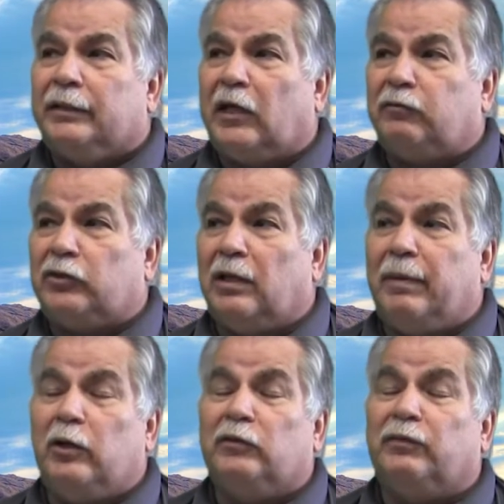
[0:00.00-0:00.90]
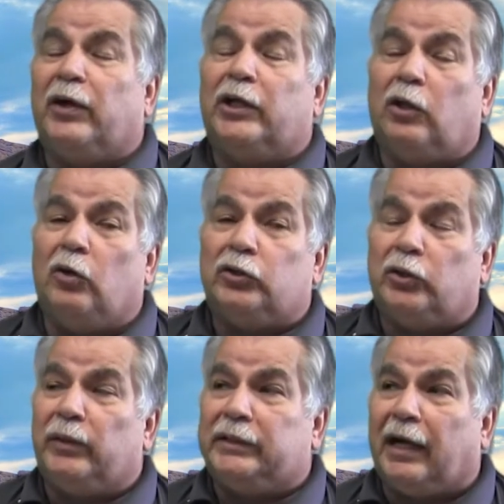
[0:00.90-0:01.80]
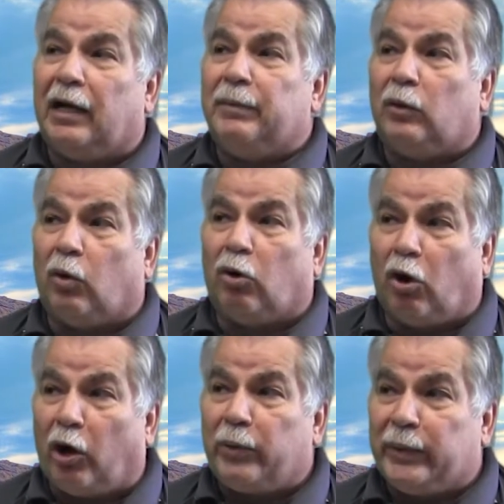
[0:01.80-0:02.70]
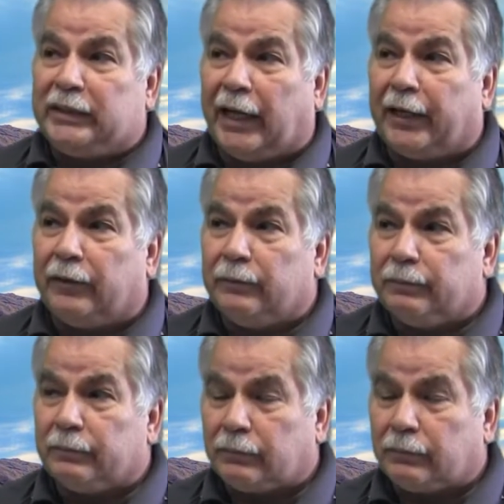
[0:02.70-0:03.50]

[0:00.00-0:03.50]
That's for somebody who's very close to retirement or already retired.